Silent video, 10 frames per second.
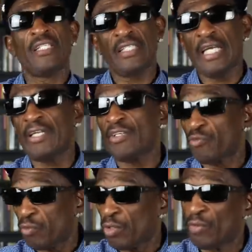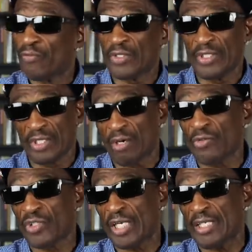then there's room for
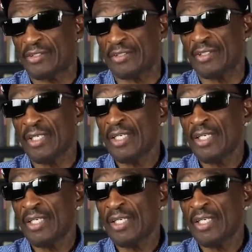negotiation.